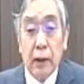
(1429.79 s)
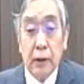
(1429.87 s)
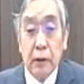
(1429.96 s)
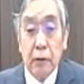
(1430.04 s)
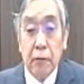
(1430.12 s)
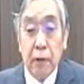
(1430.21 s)

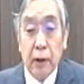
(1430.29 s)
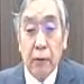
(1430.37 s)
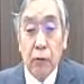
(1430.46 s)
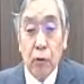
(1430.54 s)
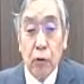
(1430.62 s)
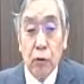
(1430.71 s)

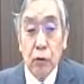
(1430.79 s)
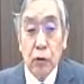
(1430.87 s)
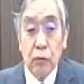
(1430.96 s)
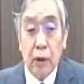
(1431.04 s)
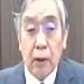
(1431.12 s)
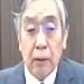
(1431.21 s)
identifying those
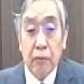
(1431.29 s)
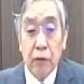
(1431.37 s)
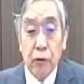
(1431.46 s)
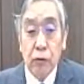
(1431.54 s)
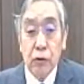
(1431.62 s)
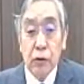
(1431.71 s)
of our
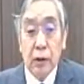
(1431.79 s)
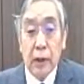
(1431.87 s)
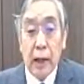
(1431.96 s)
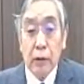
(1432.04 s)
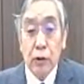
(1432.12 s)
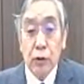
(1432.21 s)
views and
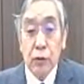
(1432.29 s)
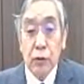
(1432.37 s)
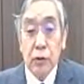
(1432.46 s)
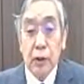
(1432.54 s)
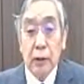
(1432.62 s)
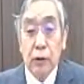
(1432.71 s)
actions
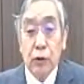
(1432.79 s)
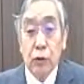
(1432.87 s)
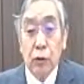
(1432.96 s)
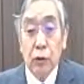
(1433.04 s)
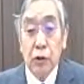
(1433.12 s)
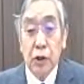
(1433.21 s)
that should
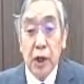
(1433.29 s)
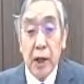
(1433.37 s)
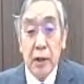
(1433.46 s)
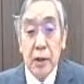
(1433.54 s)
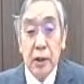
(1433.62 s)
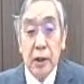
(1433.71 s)
not
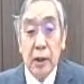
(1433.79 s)
change,